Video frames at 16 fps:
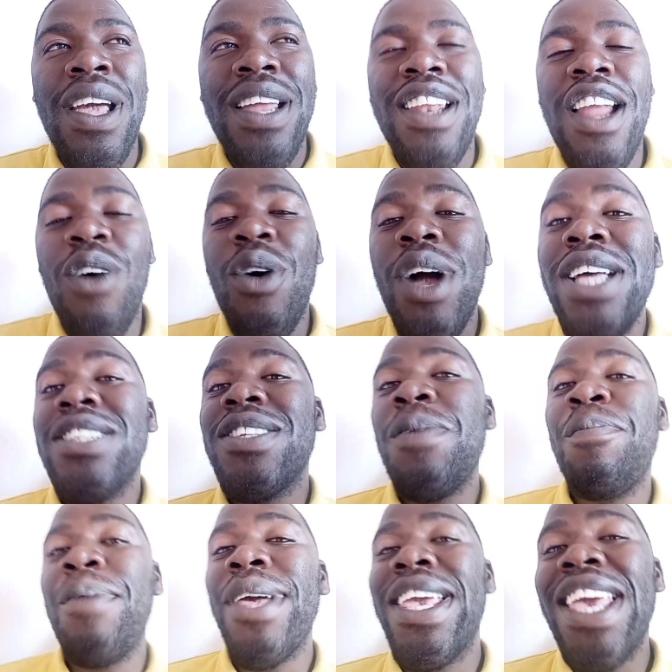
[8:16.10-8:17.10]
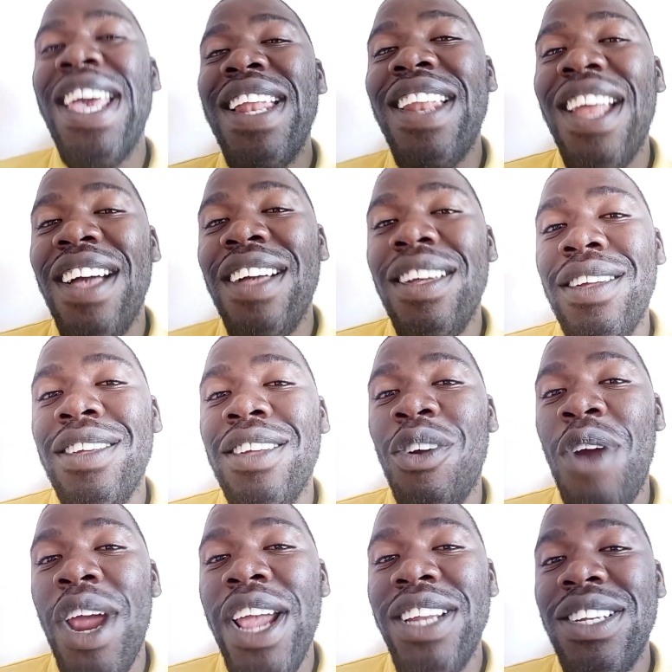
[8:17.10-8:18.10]
Now, as a beginner,
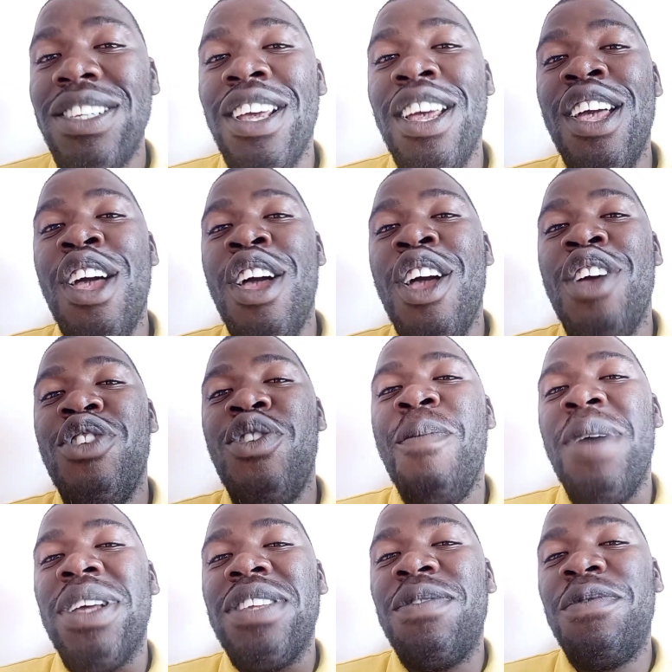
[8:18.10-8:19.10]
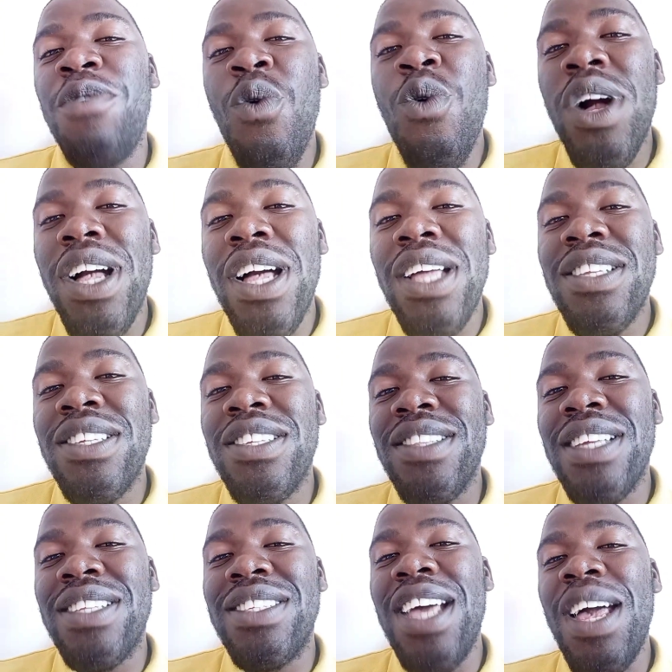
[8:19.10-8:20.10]
right, you must focus,
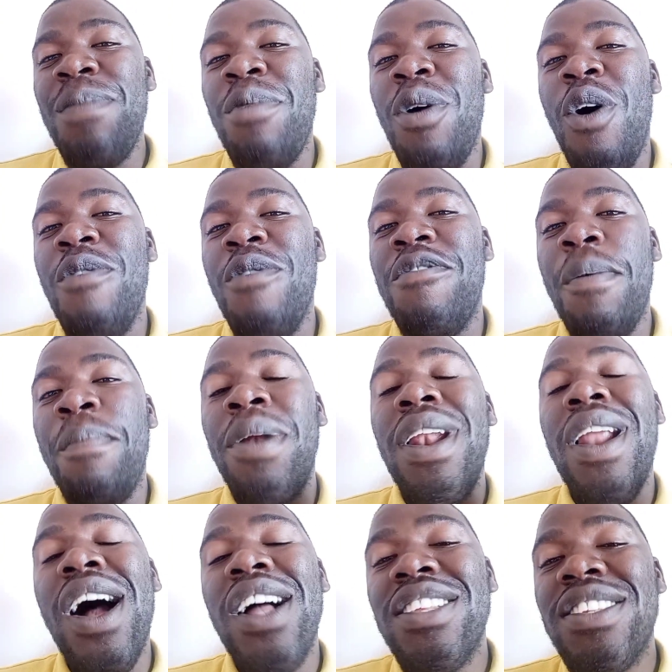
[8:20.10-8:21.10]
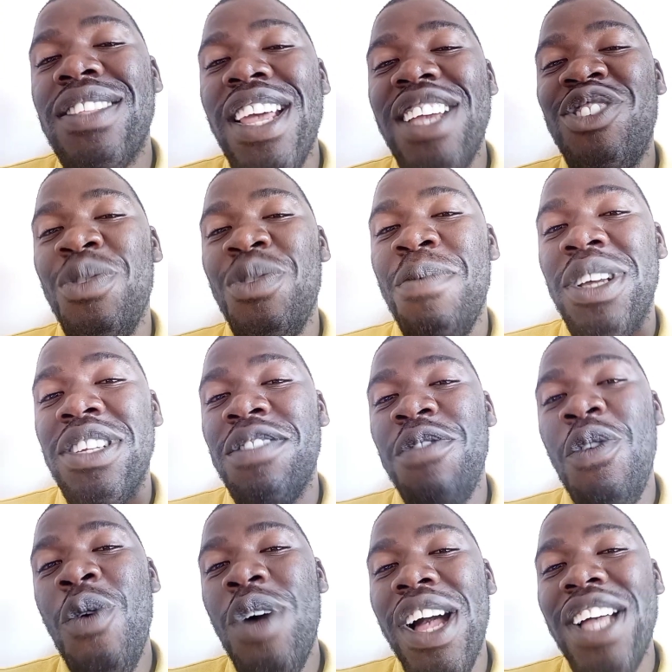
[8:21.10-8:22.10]
the type of plants that you must
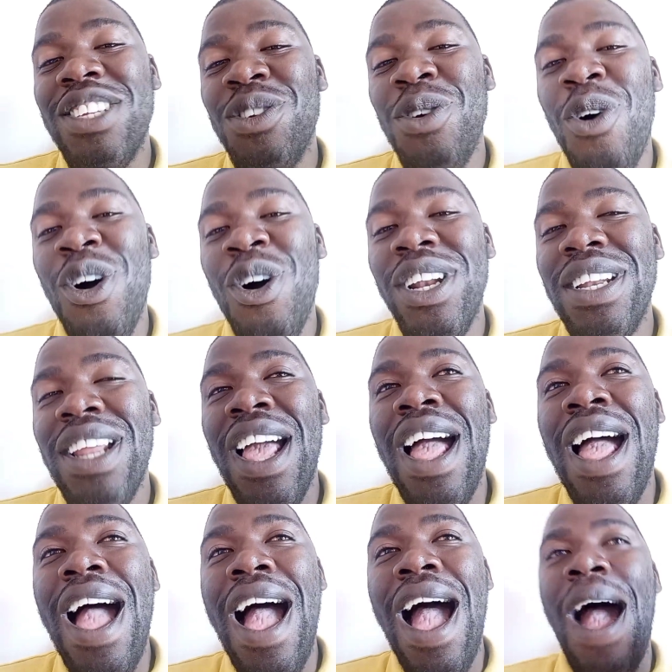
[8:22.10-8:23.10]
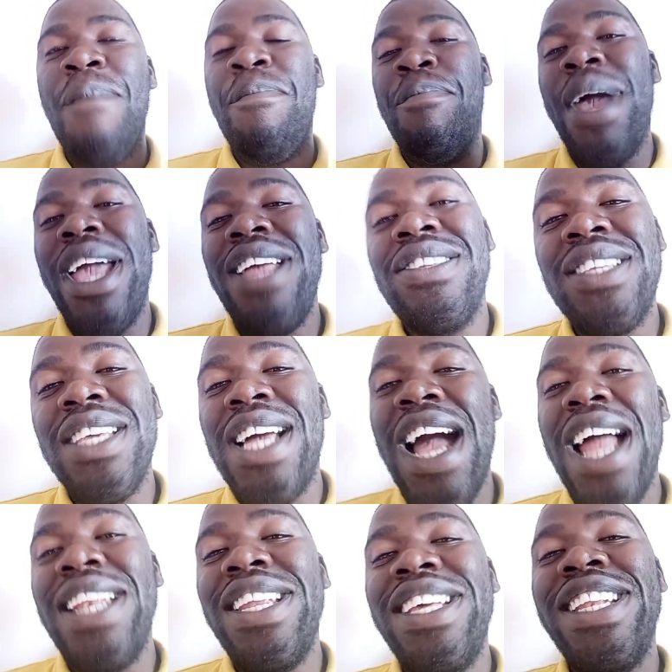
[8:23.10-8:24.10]
focus on are
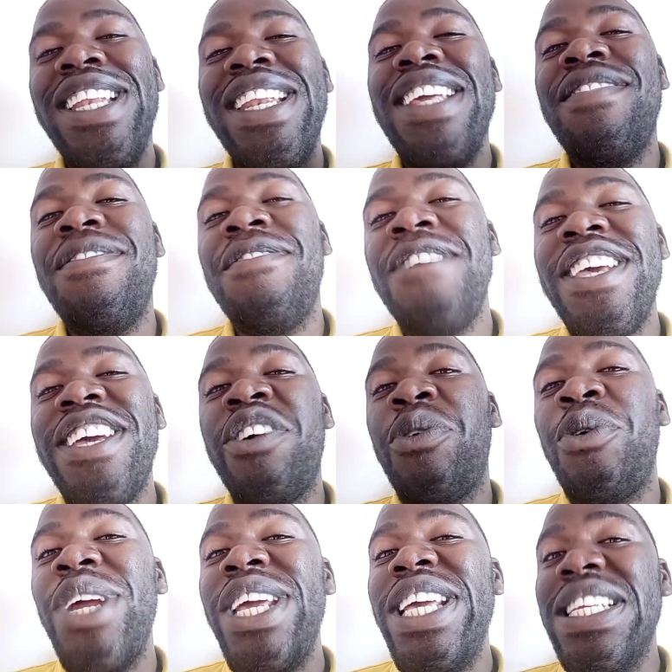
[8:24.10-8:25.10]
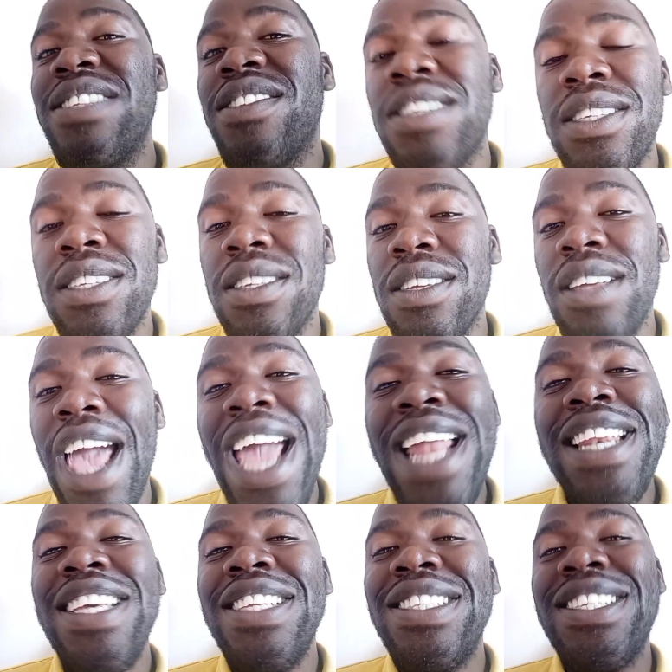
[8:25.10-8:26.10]
basically leafy greens,
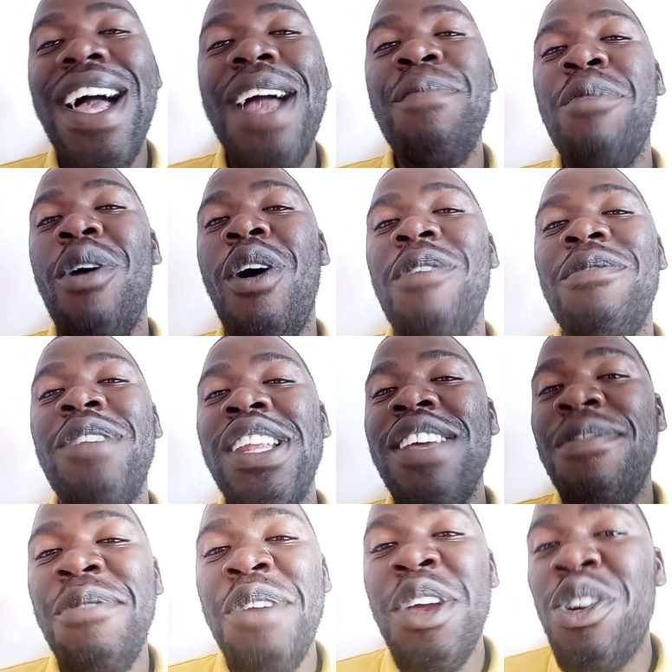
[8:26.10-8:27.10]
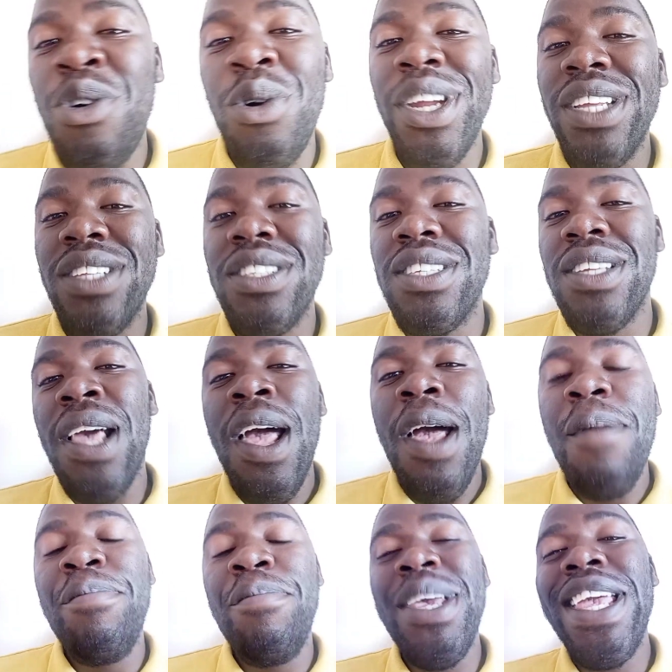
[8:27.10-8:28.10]
any type of leafy greens,
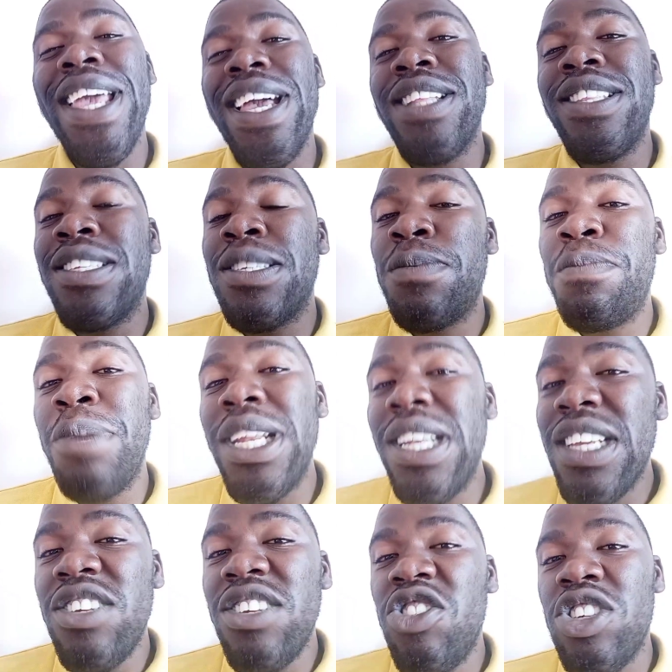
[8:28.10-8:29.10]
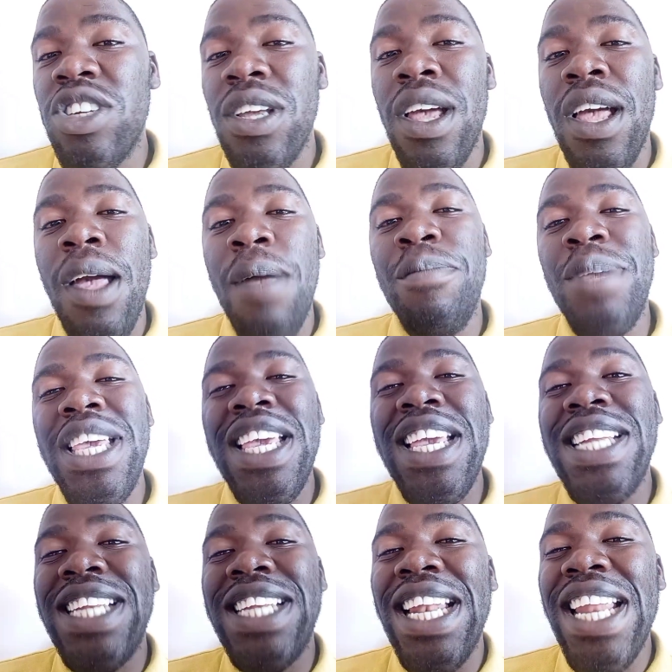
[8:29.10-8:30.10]
be it spinach, be
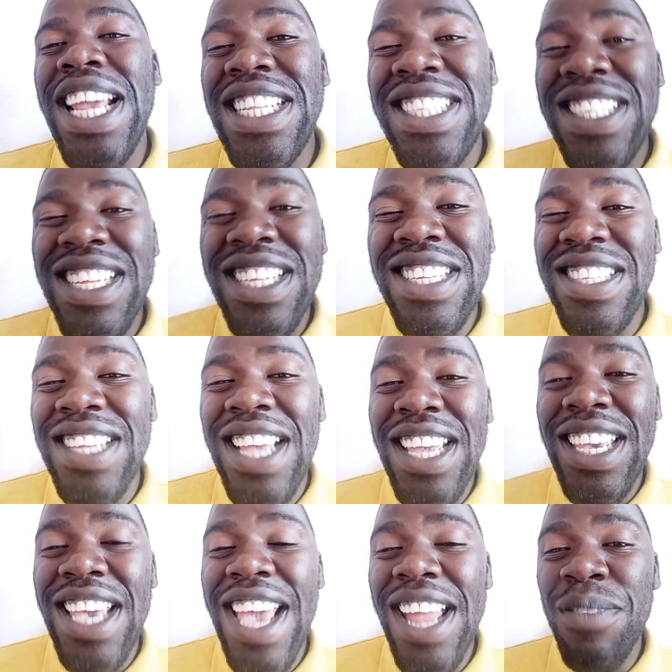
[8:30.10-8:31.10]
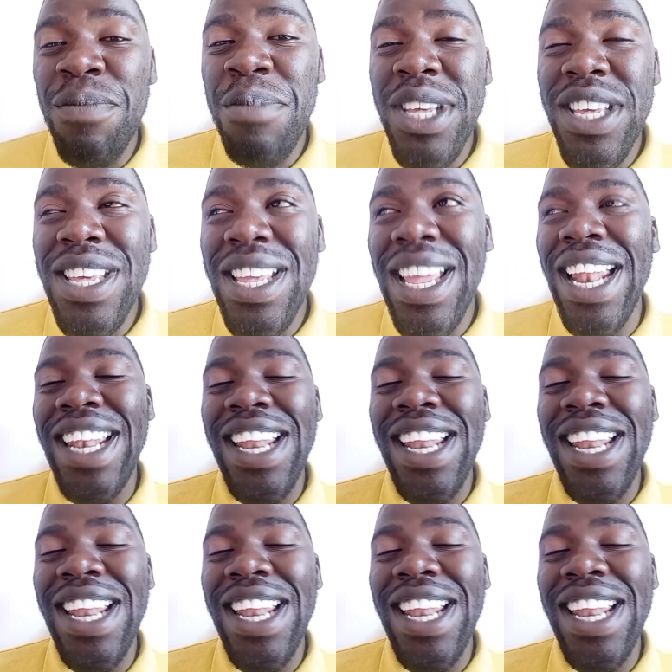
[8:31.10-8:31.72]
it lettuce, it can be